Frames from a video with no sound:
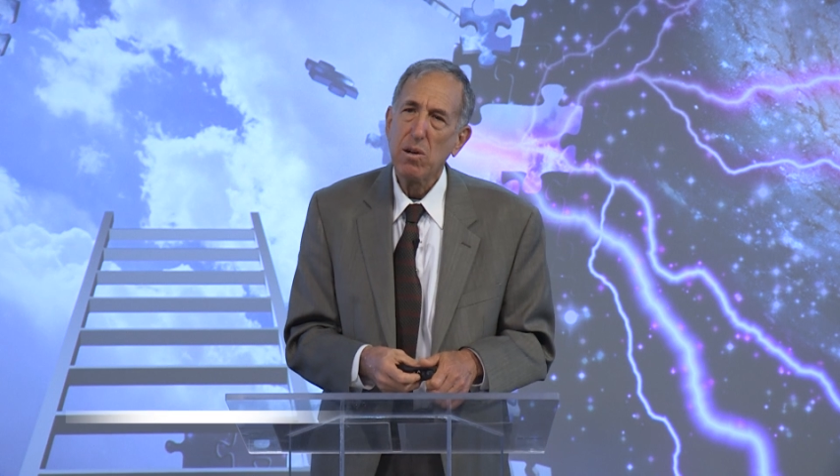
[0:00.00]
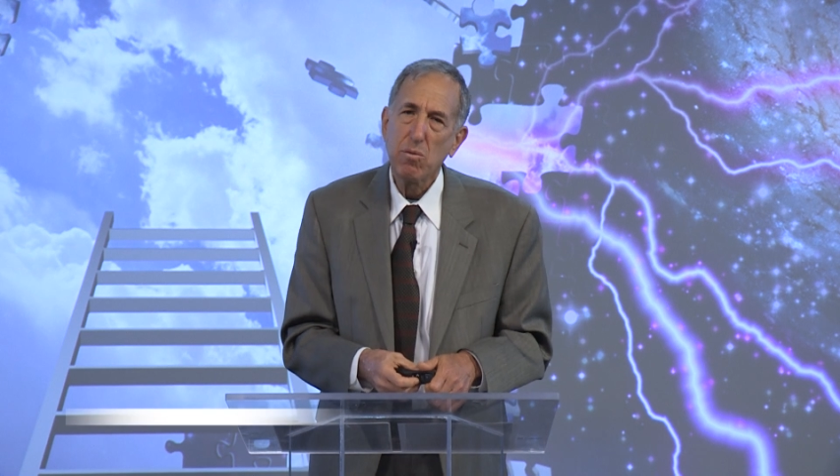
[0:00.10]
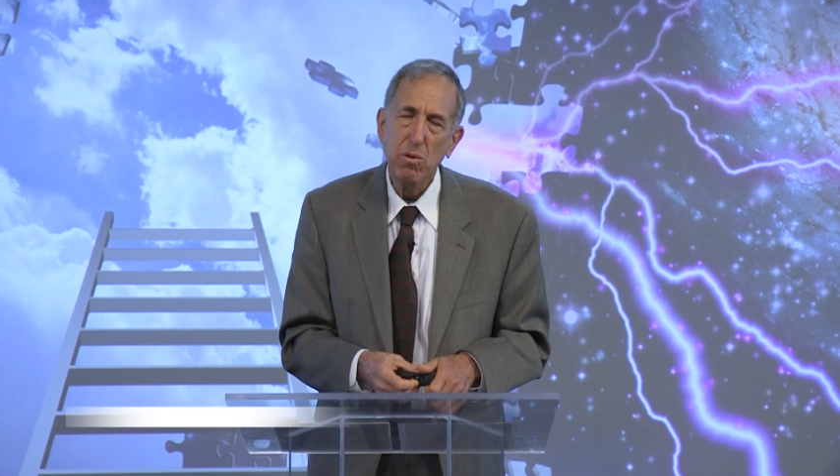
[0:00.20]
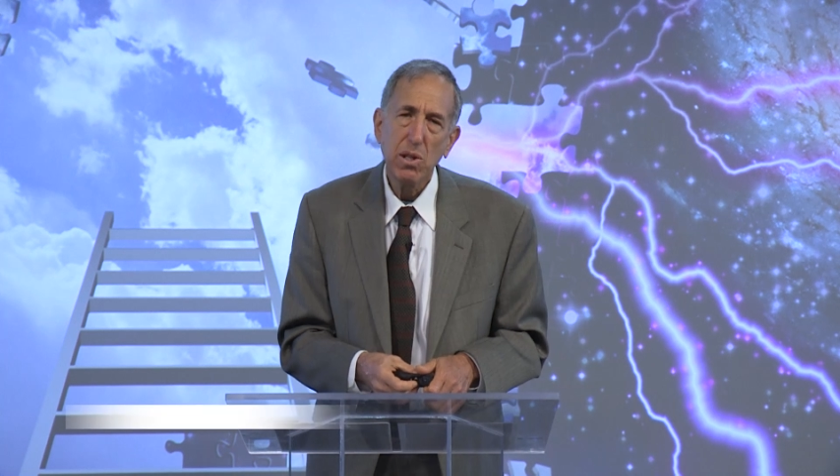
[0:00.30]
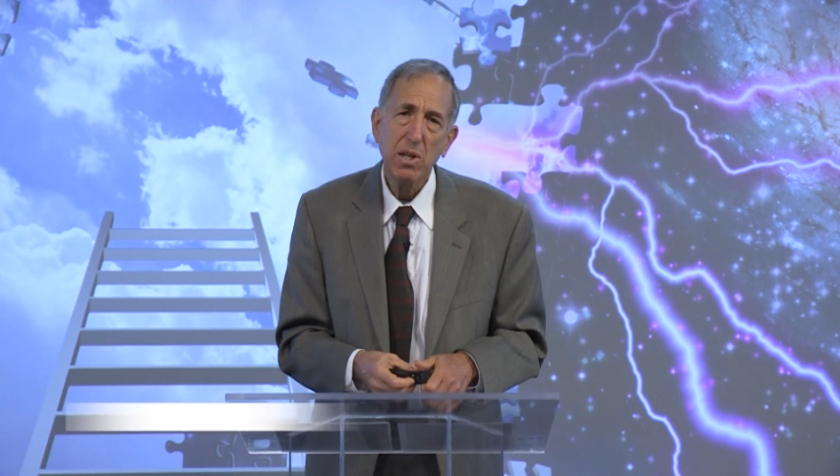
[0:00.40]

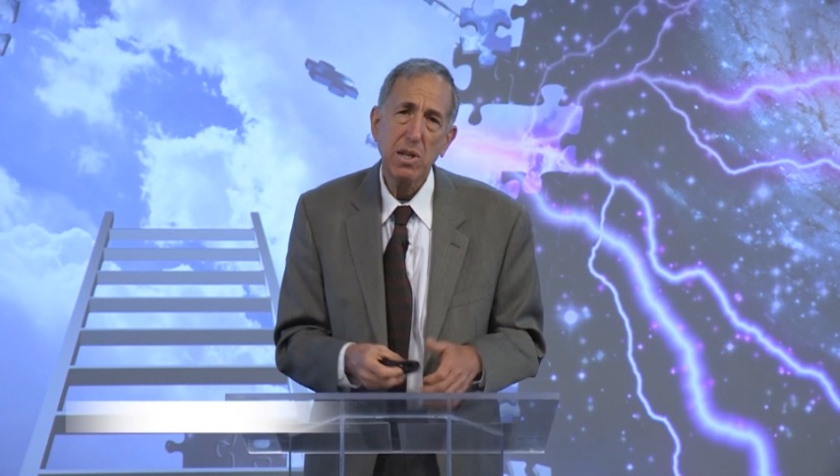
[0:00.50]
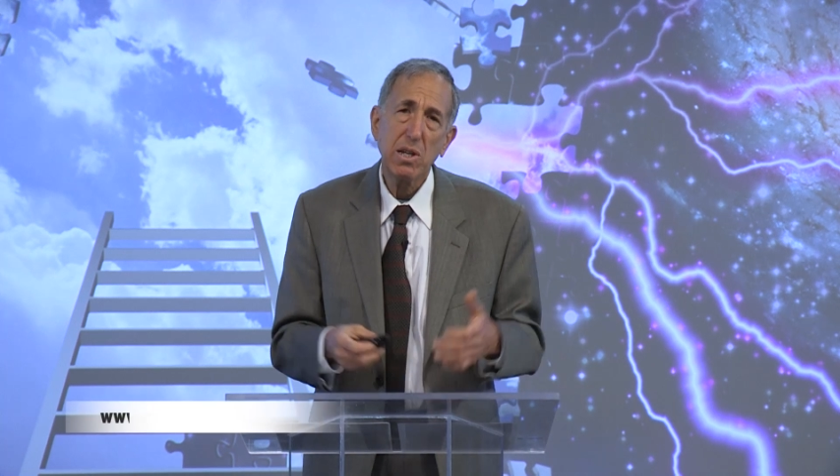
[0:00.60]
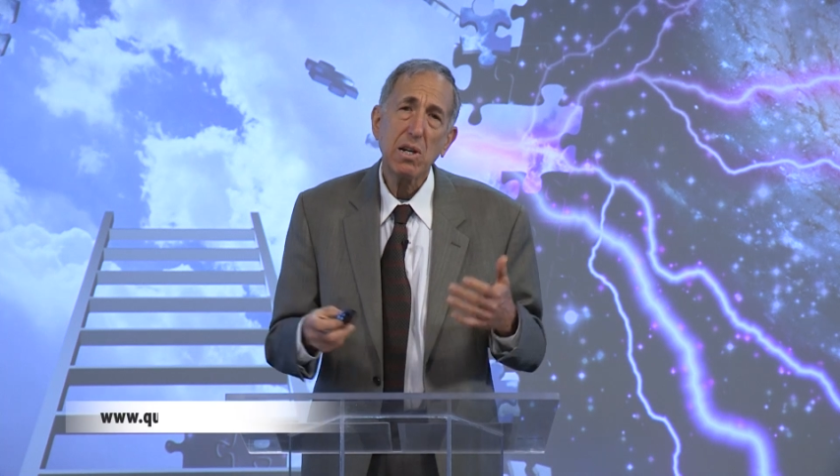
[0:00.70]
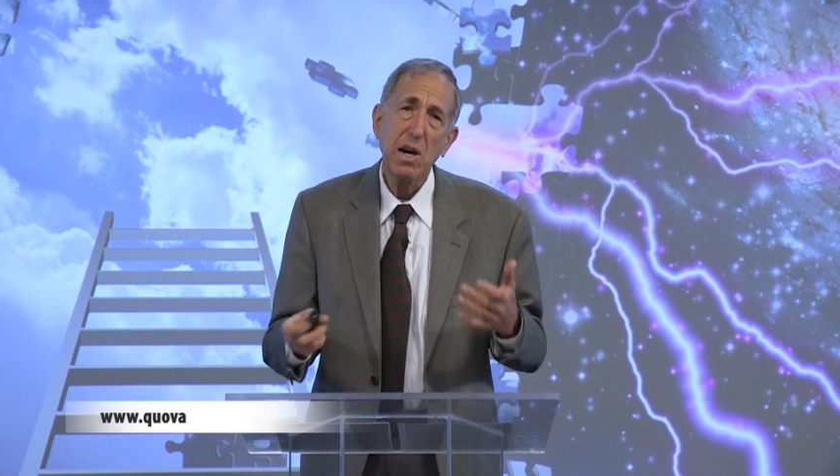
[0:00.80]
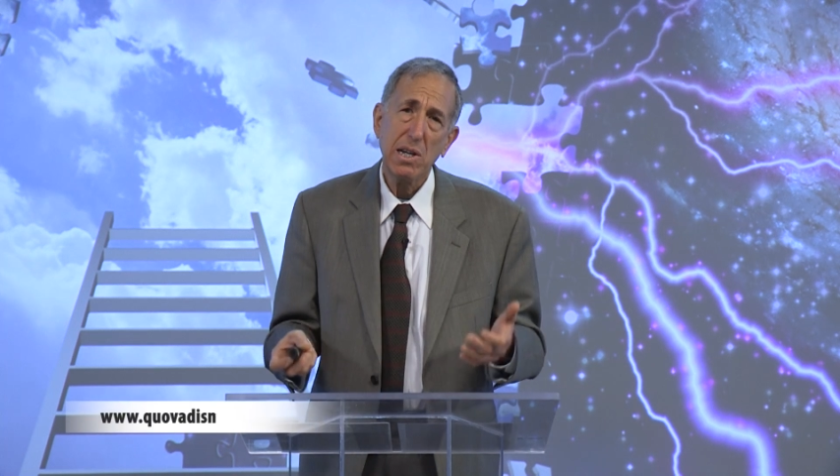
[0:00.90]
really
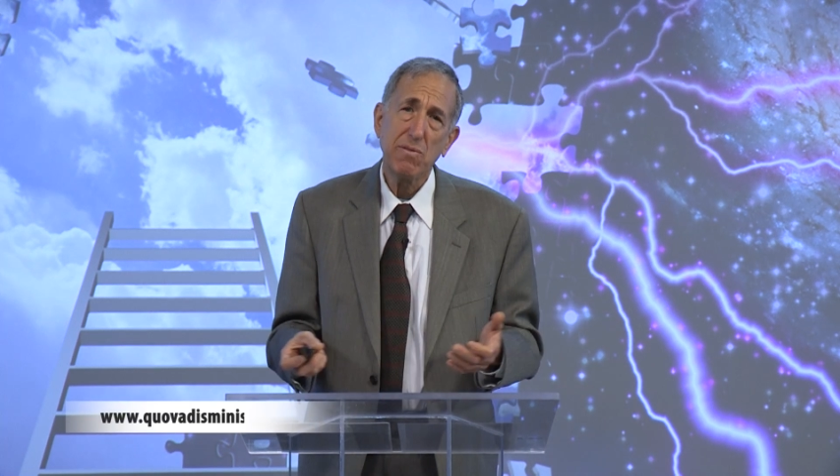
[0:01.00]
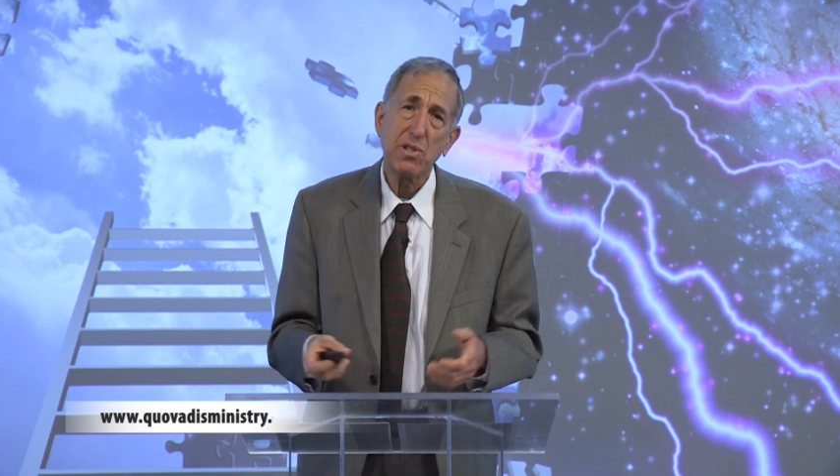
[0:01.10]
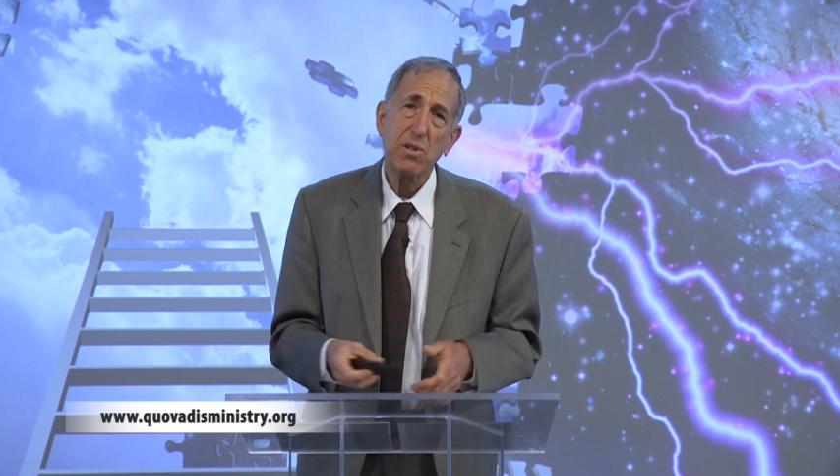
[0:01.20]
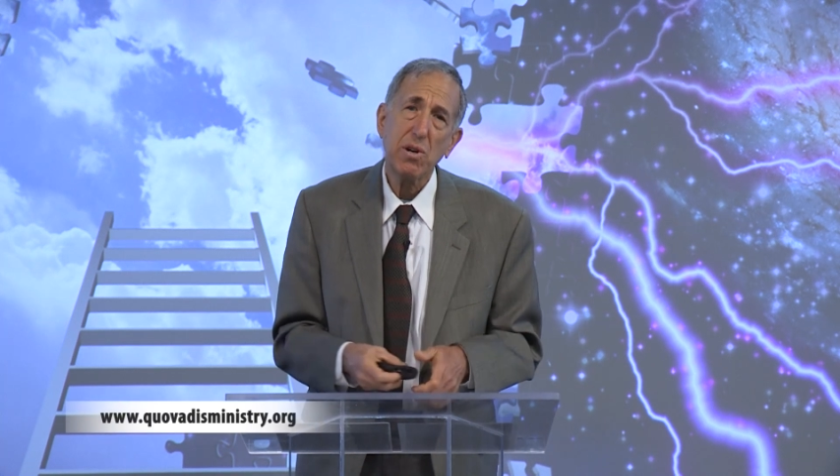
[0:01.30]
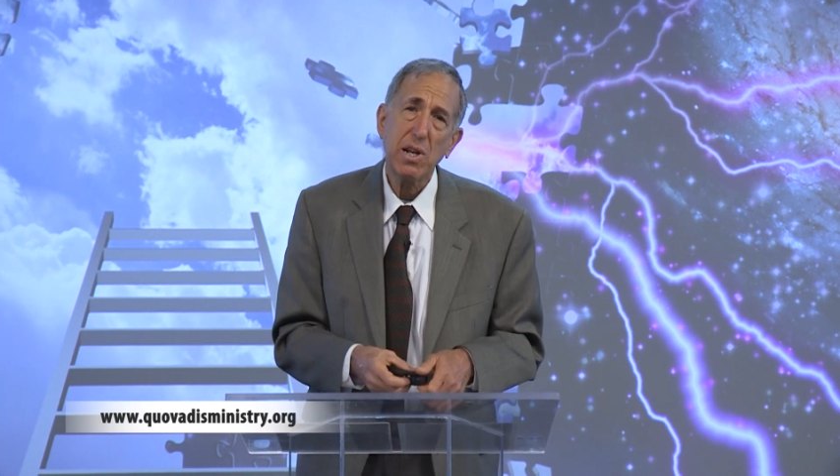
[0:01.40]
kind of
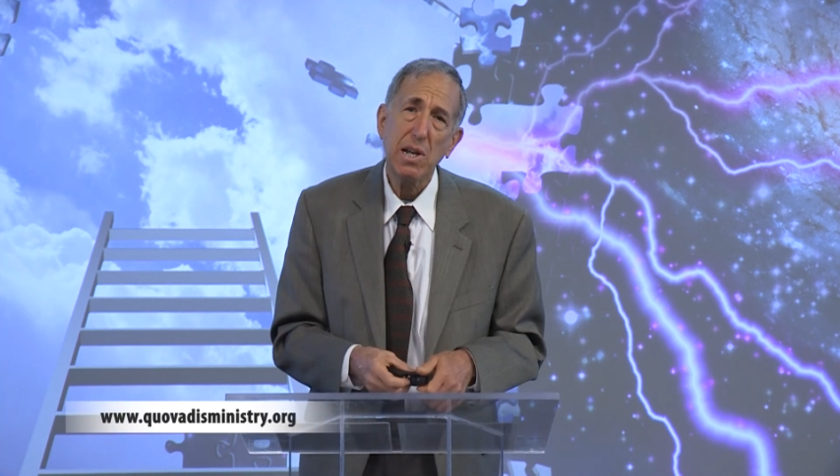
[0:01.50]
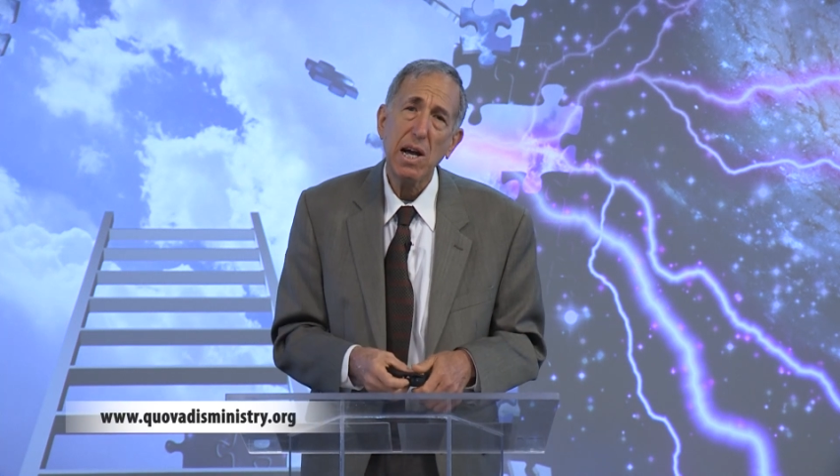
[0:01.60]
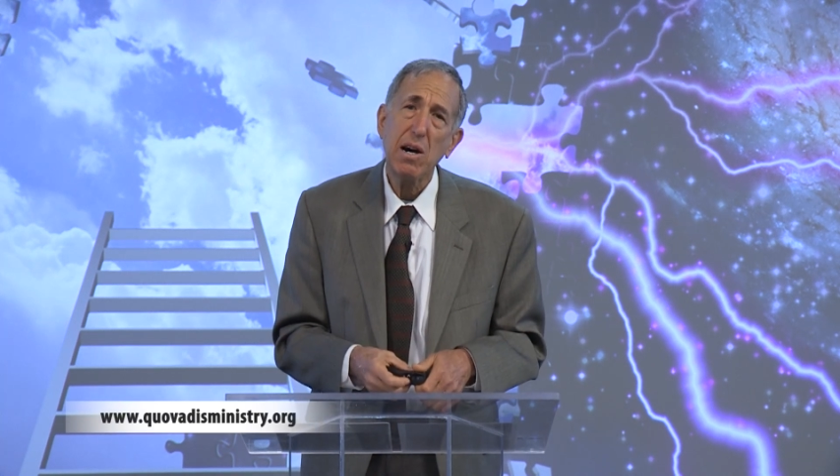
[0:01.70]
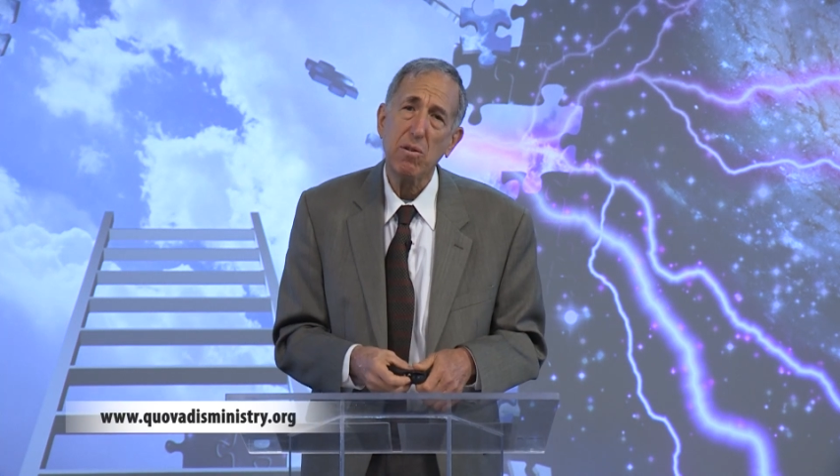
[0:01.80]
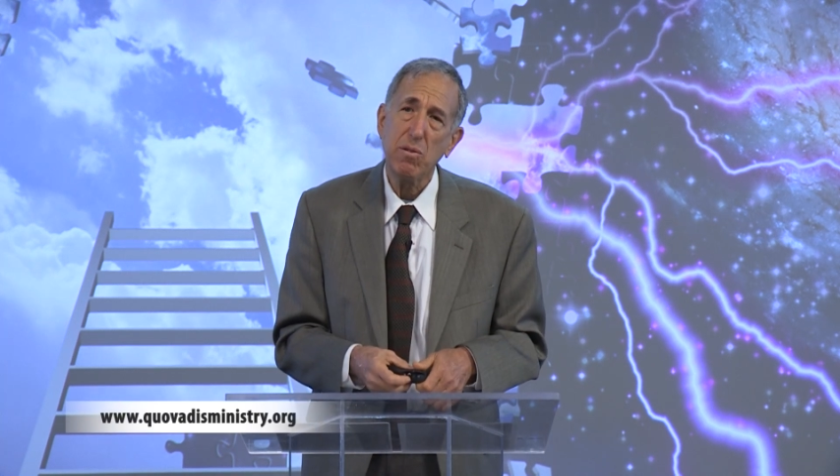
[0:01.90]
started
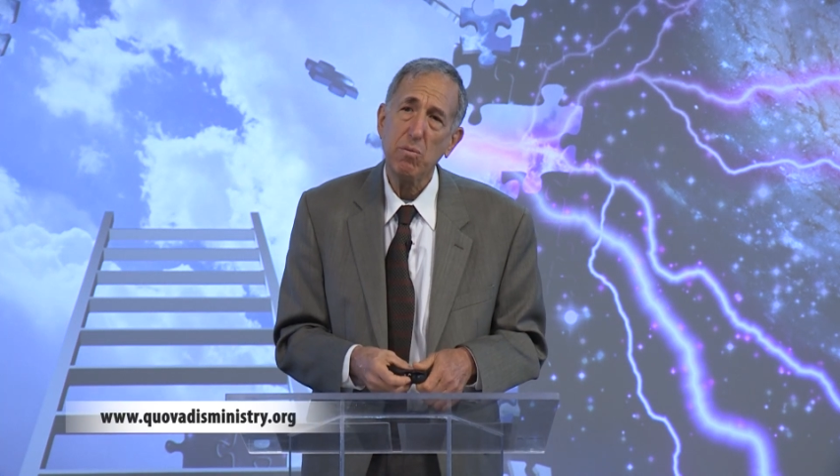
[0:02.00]
out